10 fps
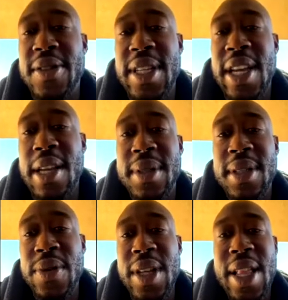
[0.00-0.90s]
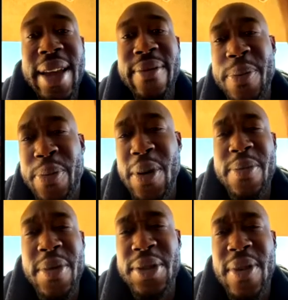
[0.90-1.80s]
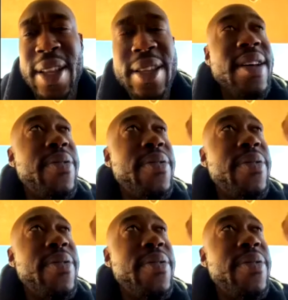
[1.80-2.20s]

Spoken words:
teams because we pretty much right there. We